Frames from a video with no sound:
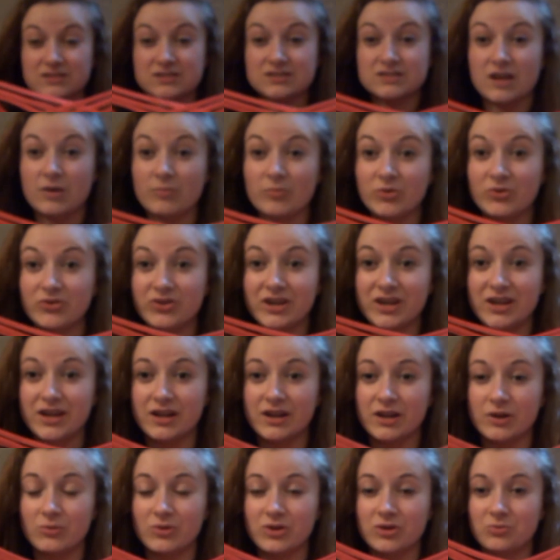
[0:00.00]
and summery,
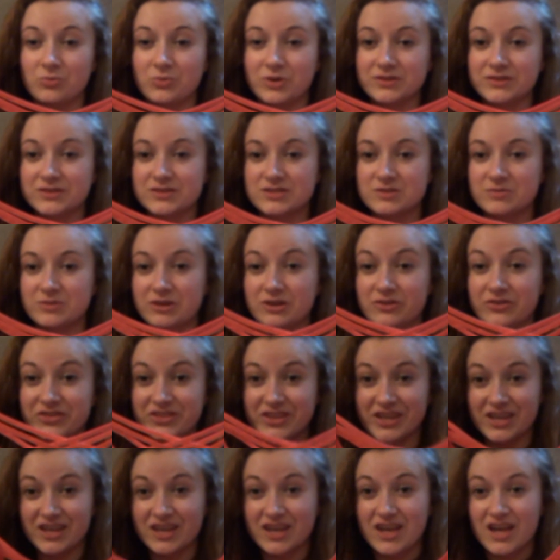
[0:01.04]
and I want to wear this tomorrow with,
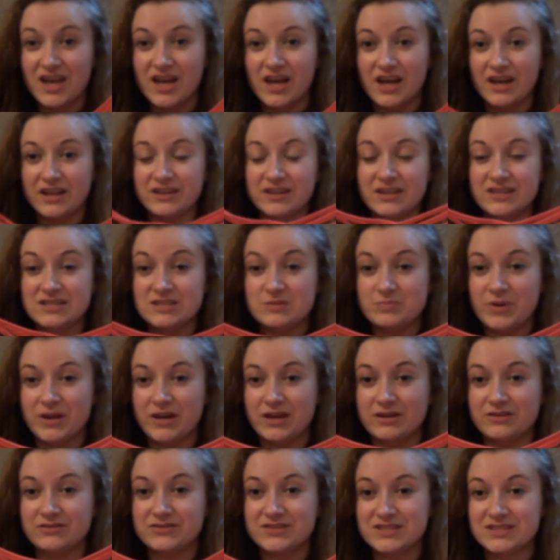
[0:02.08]
like, a nice
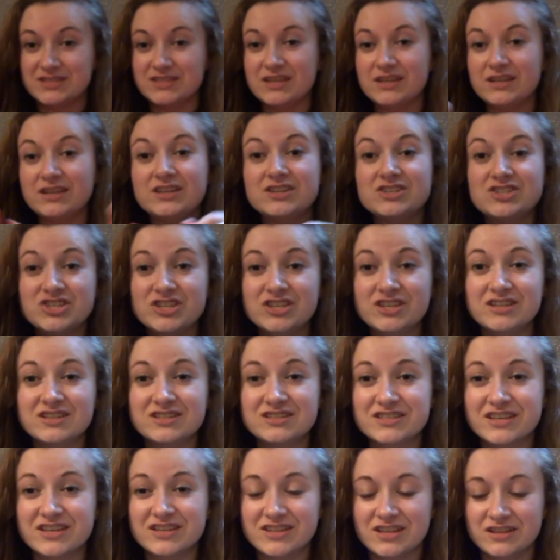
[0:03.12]
pair of skinny
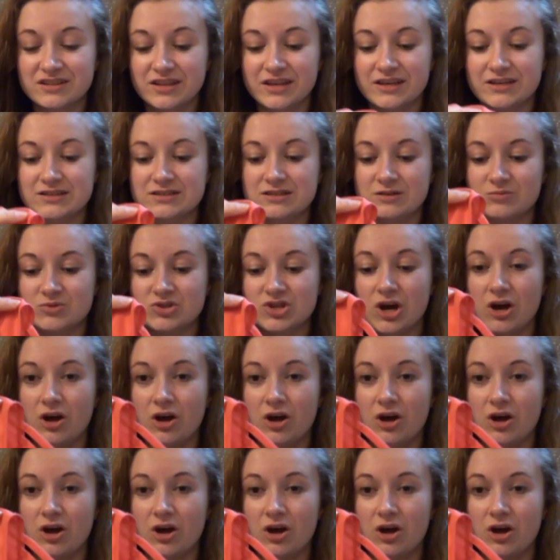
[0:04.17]
jeans and then, like, some